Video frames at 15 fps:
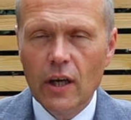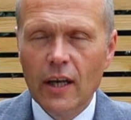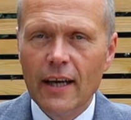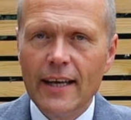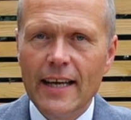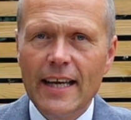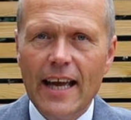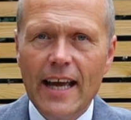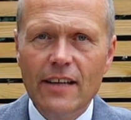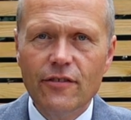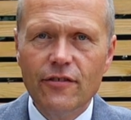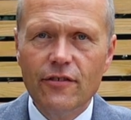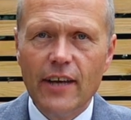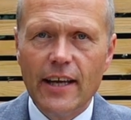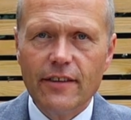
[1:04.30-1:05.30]
lying in
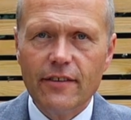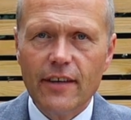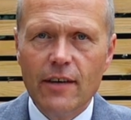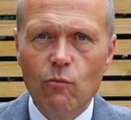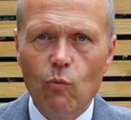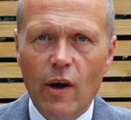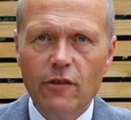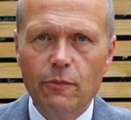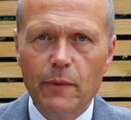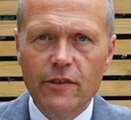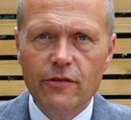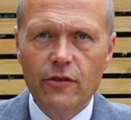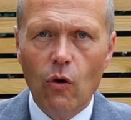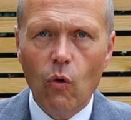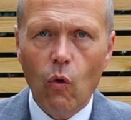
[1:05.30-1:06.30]
state in
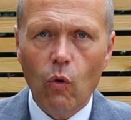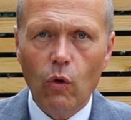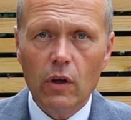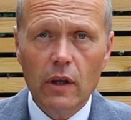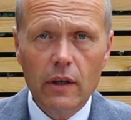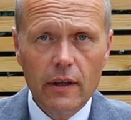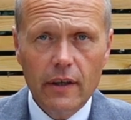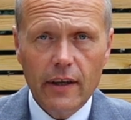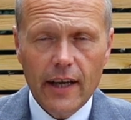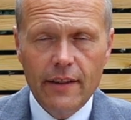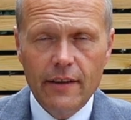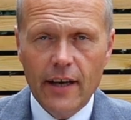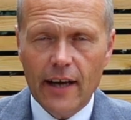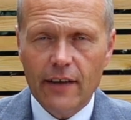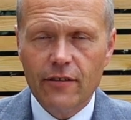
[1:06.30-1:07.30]
Westminster Hall in
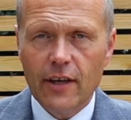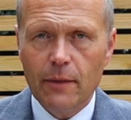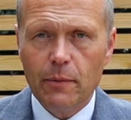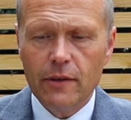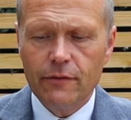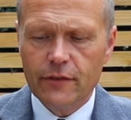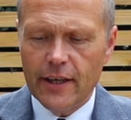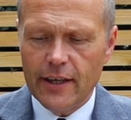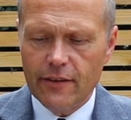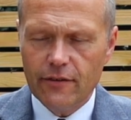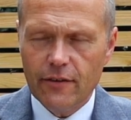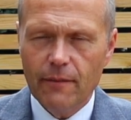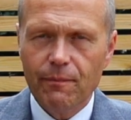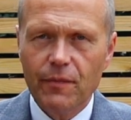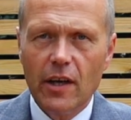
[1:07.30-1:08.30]
the next couple of
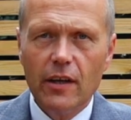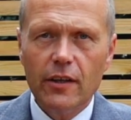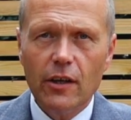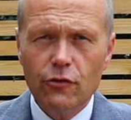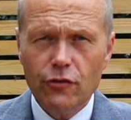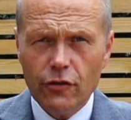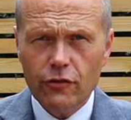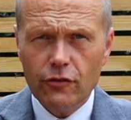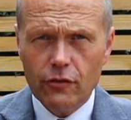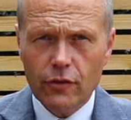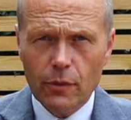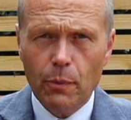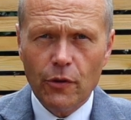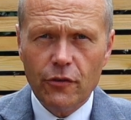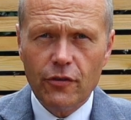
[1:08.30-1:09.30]
days. Now just
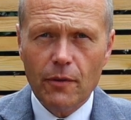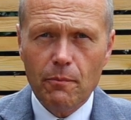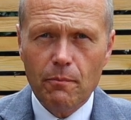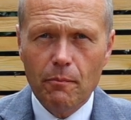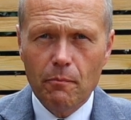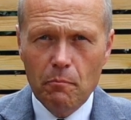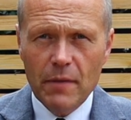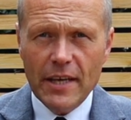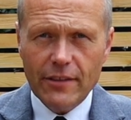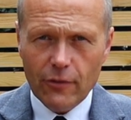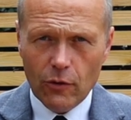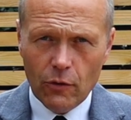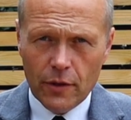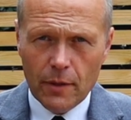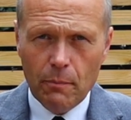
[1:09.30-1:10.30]
to put some meat
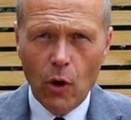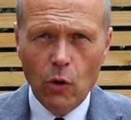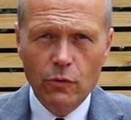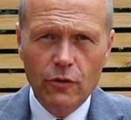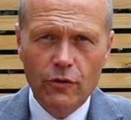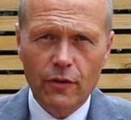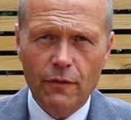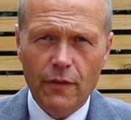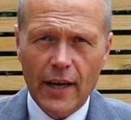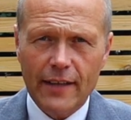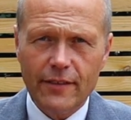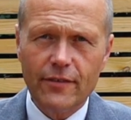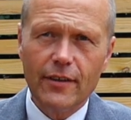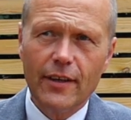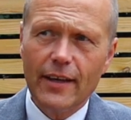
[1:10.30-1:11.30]
on the bones of
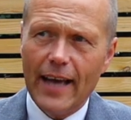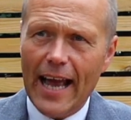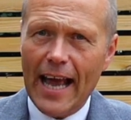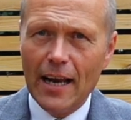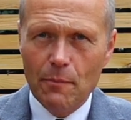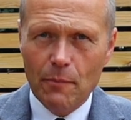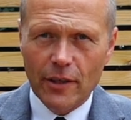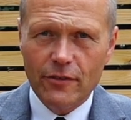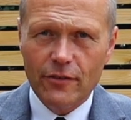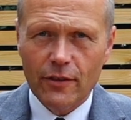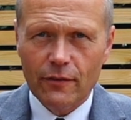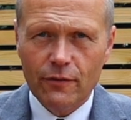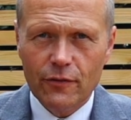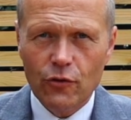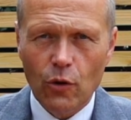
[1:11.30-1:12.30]
that element
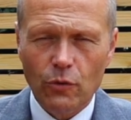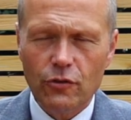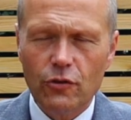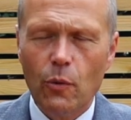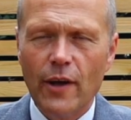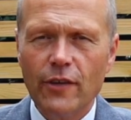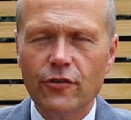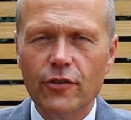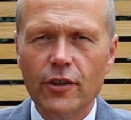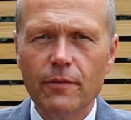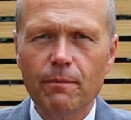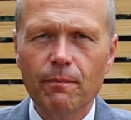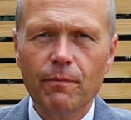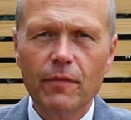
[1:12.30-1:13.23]
of John's question.